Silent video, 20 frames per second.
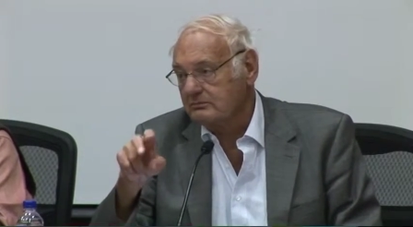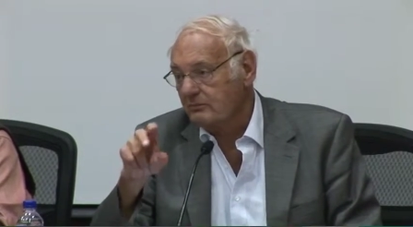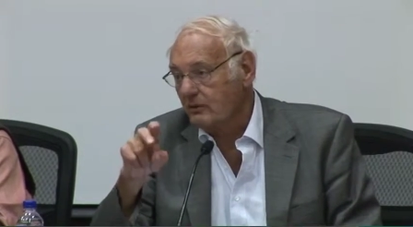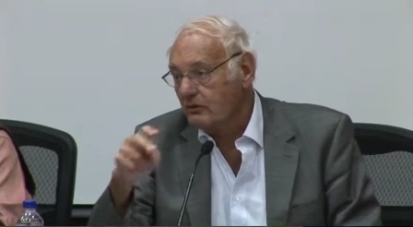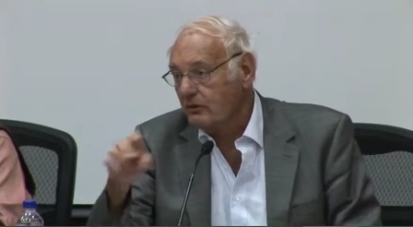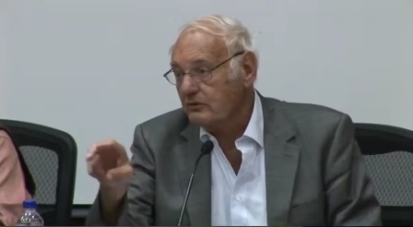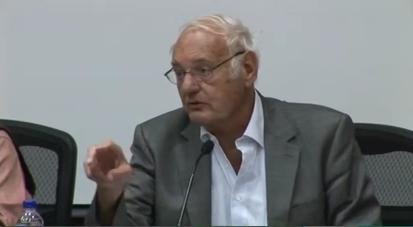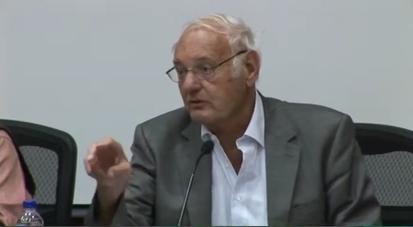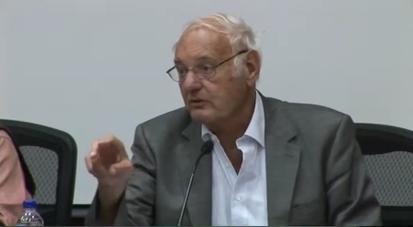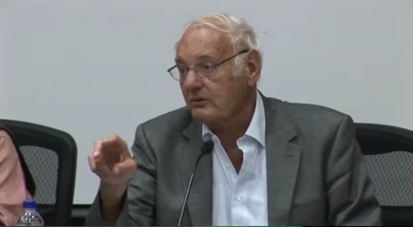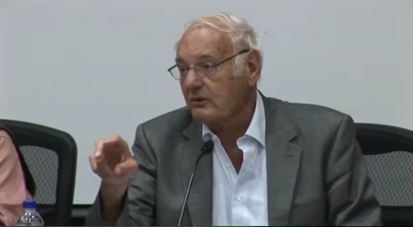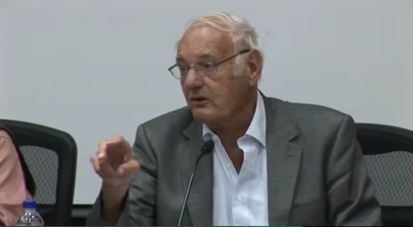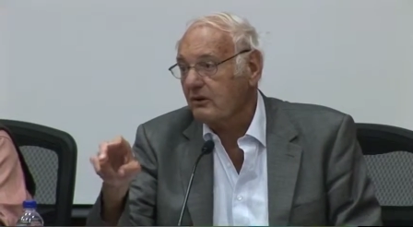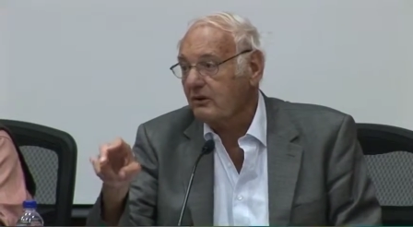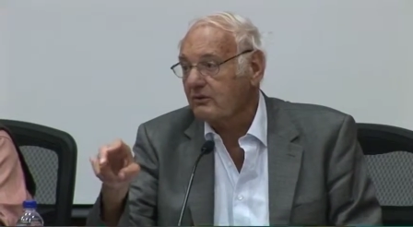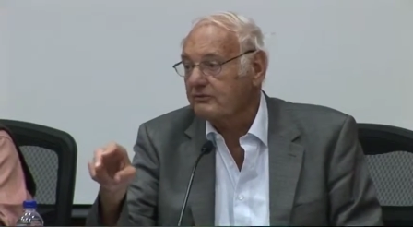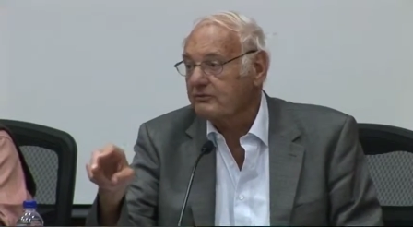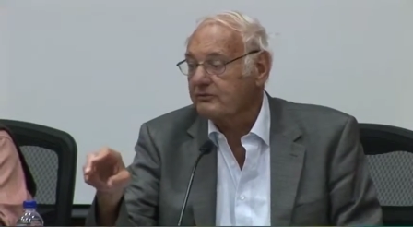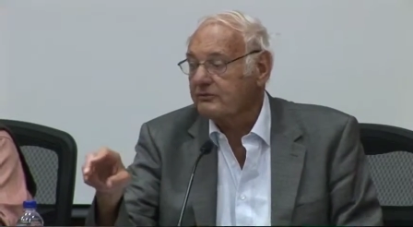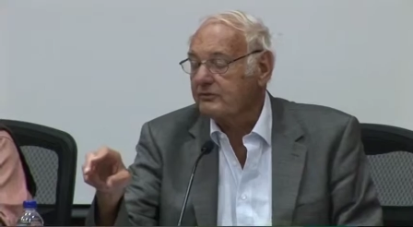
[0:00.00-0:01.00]
mode
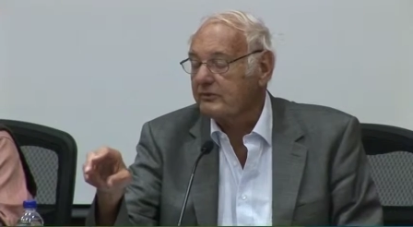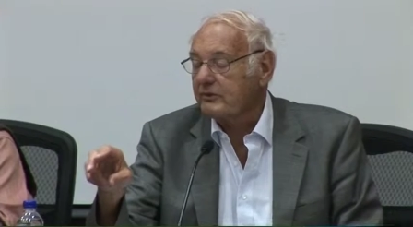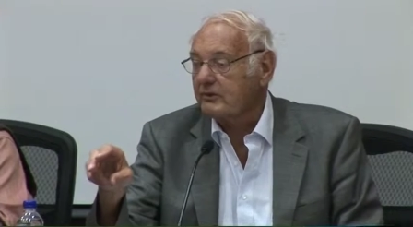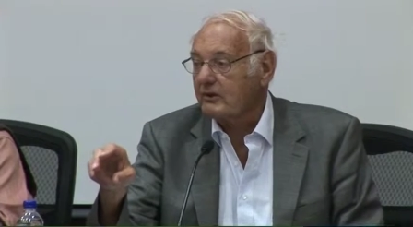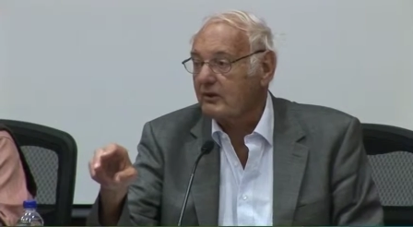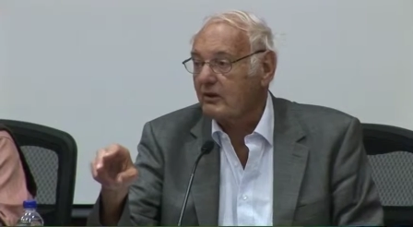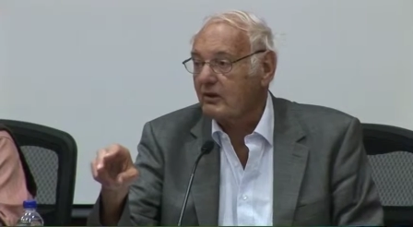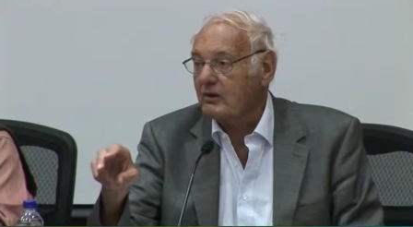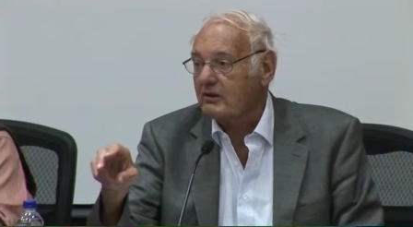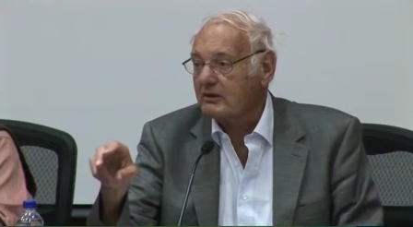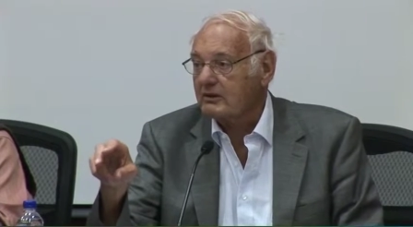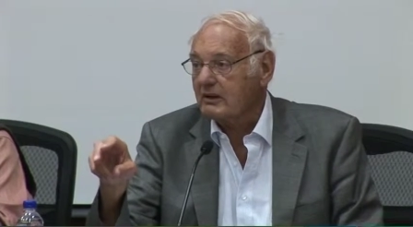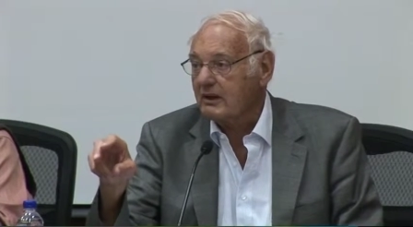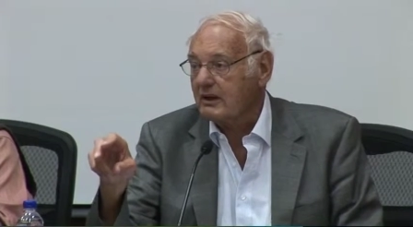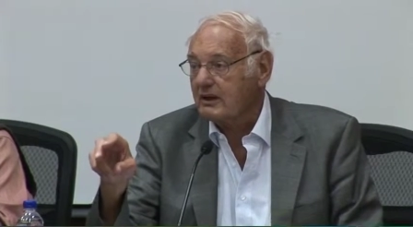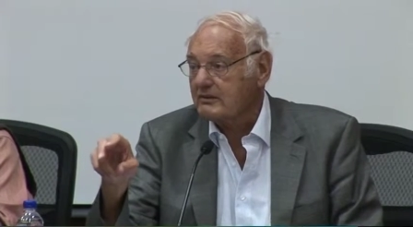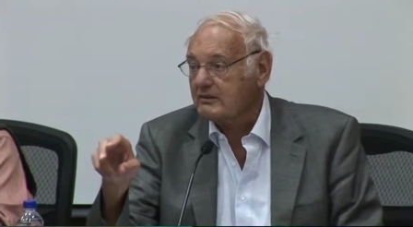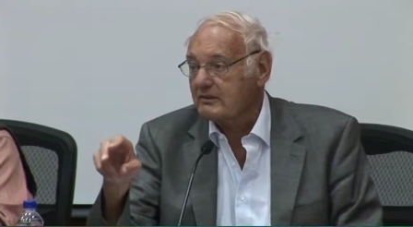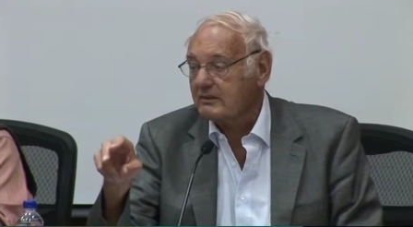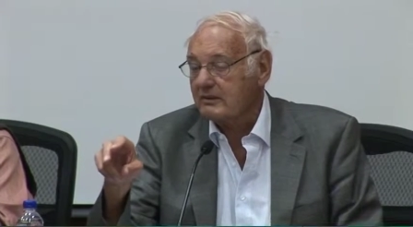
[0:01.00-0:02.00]
of
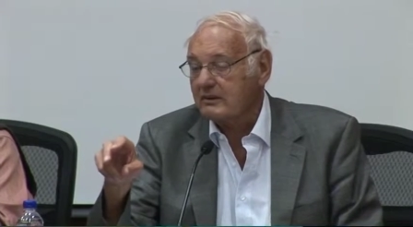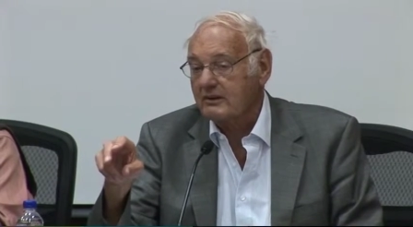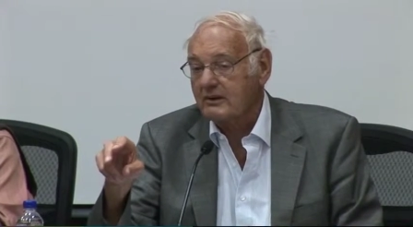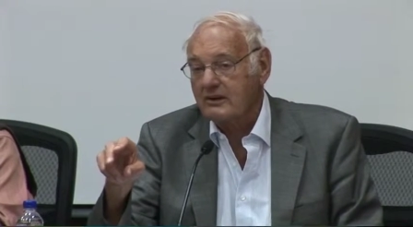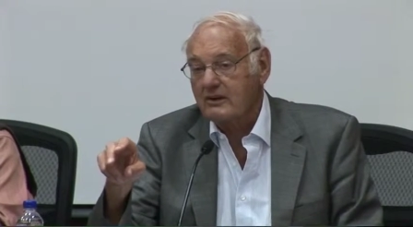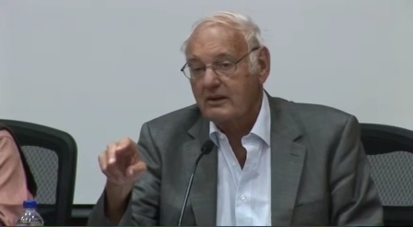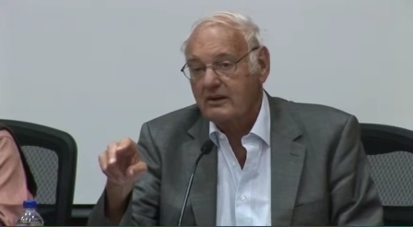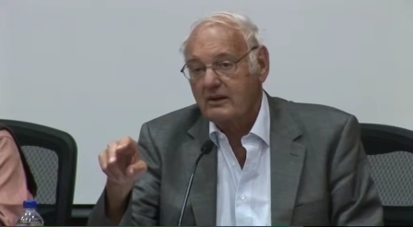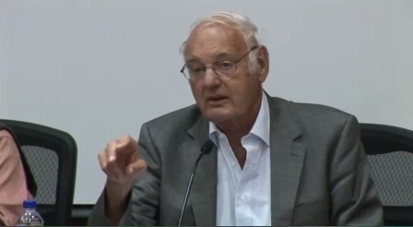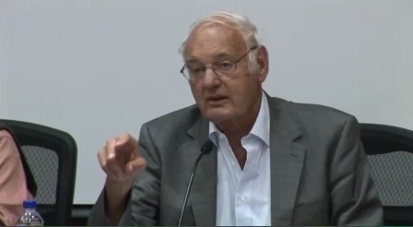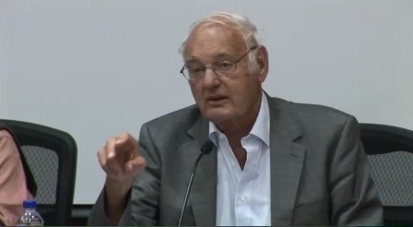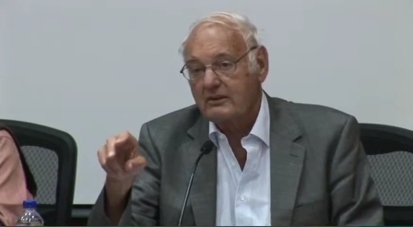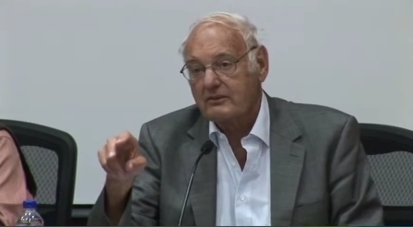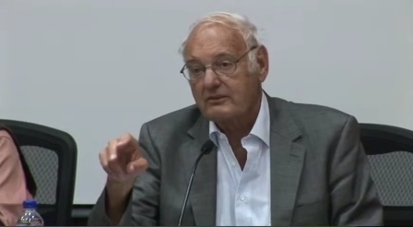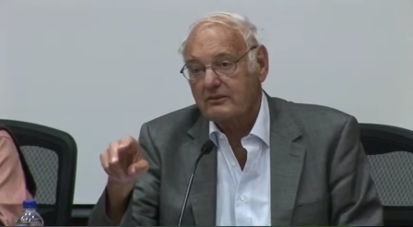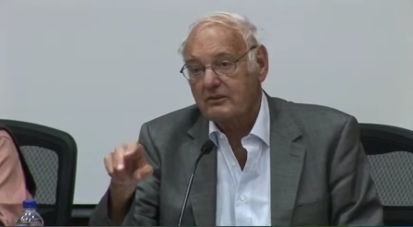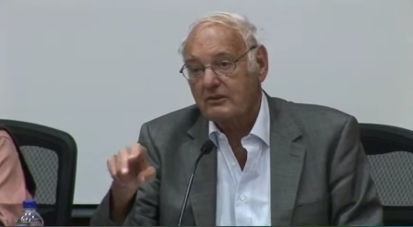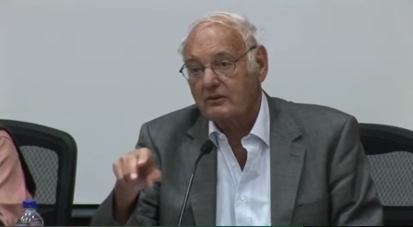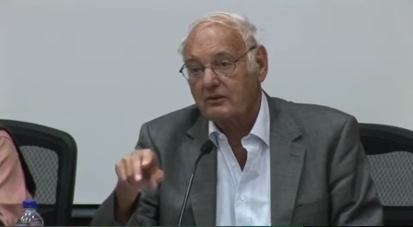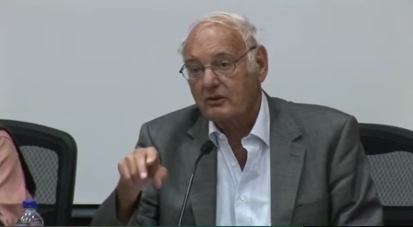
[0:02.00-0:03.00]
organizing
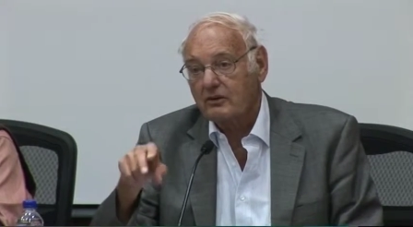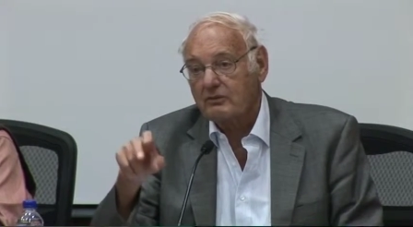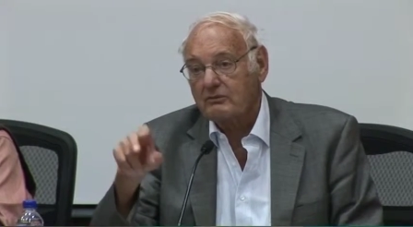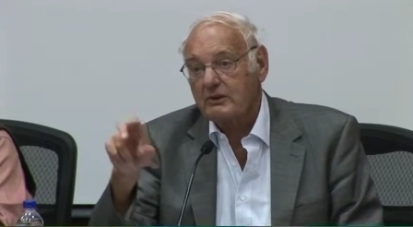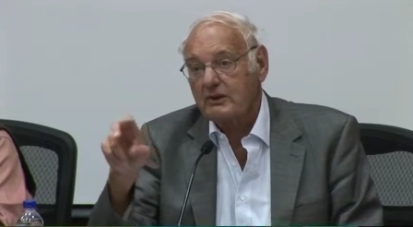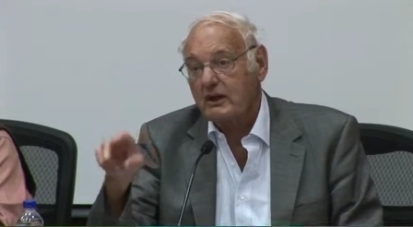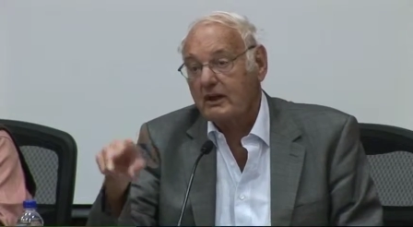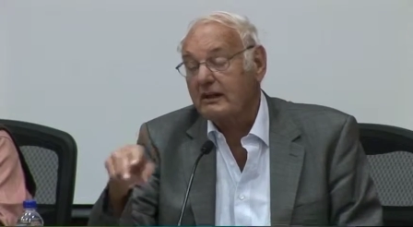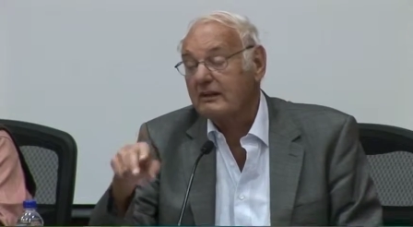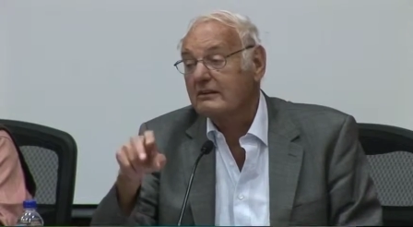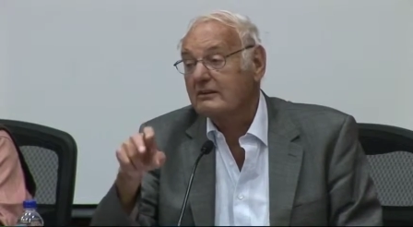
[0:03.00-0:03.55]
the economy,